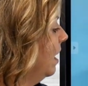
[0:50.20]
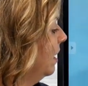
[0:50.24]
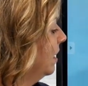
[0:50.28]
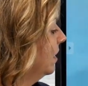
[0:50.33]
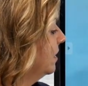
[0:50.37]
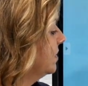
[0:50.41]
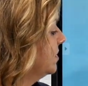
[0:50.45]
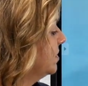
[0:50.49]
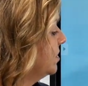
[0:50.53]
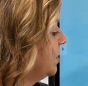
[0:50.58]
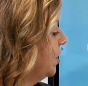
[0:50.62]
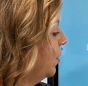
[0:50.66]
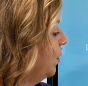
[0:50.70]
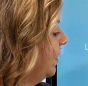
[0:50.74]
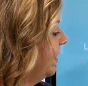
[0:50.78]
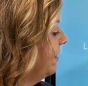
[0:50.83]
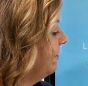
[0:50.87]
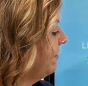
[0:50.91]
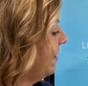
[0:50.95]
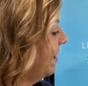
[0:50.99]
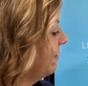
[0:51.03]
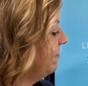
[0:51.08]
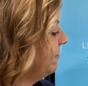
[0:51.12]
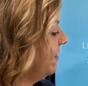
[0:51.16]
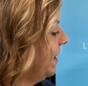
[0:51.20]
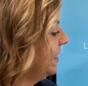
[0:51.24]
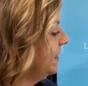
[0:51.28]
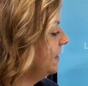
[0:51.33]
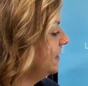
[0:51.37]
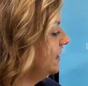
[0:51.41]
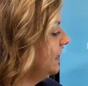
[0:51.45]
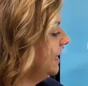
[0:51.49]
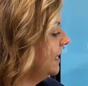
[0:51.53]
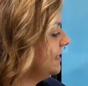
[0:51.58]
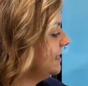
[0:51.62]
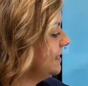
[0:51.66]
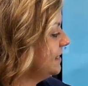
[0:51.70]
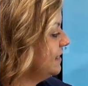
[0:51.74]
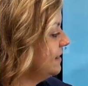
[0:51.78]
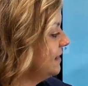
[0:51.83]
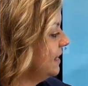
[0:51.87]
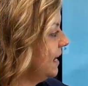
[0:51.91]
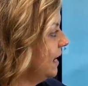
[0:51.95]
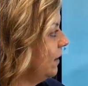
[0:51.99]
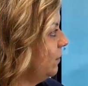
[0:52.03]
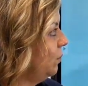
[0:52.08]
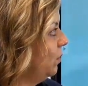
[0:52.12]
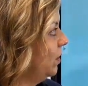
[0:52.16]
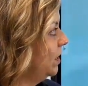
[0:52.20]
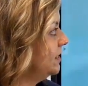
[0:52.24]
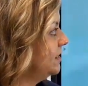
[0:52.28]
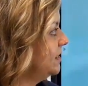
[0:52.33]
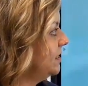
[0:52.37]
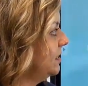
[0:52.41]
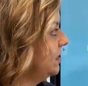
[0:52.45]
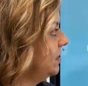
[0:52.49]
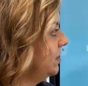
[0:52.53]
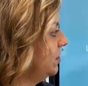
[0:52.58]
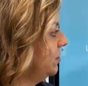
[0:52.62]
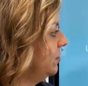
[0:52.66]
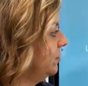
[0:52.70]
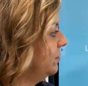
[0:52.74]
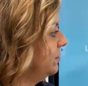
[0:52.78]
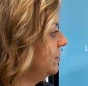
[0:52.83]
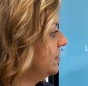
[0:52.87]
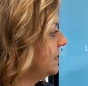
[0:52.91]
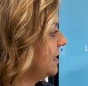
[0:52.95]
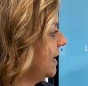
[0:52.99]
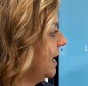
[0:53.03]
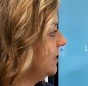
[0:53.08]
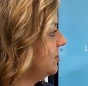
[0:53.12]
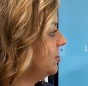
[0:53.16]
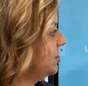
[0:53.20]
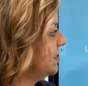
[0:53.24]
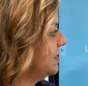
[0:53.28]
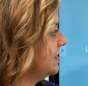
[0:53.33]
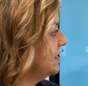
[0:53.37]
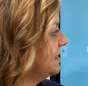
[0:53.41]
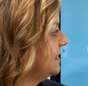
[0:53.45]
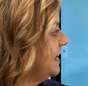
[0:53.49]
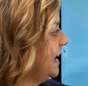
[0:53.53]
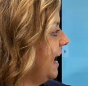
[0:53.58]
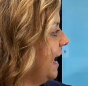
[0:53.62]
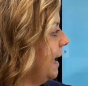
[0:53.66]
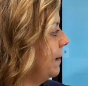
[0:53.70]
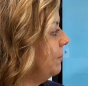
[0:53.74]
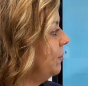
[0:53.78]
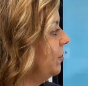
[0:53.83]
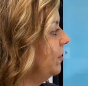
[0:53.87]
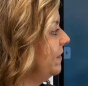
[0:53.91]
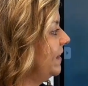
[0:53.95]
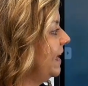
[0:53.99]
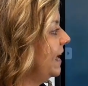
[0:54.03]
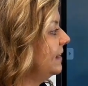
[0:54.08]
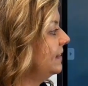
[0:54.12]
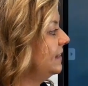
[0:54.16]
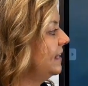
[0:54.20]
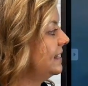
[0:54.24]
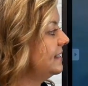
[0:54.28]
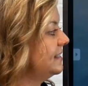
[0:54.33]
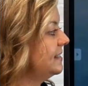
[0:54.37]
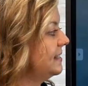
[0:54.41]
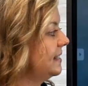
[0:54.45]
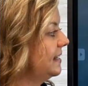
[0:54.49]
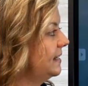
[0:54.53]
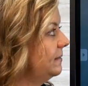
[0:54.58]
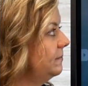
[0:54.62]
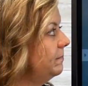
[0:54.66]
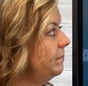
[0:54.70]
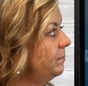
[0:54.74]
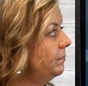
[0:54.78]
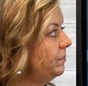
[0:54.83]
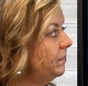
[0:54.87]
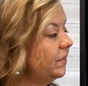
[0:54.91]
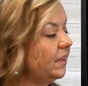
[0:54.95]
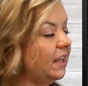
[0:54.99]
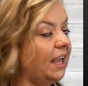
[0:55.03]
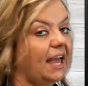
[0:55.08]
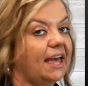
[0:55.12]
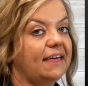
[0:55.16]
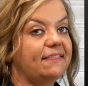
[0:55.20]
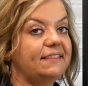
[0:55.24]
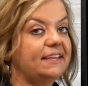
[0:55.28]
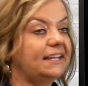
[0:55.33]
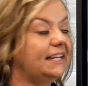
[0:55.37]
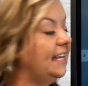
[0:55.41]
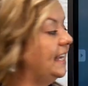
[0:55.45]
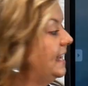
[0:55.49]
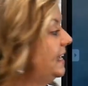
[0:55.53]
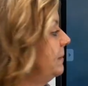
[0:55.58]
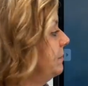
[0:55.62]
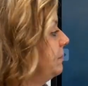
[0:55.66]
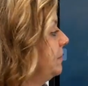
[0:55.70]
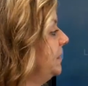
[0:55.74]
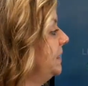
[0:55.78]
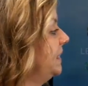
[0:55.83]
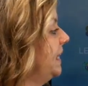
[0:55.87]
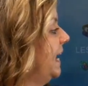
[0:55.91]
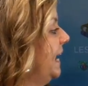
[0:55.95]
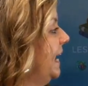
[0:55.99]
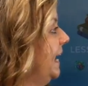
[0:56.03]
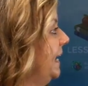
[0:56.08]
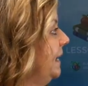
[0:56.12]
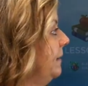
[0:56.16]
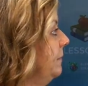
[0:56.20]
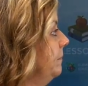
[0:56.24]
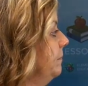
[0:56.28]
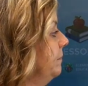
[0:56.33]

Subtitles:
So if I find a lesson that I want to use, I just tap on that lesson and then hit play.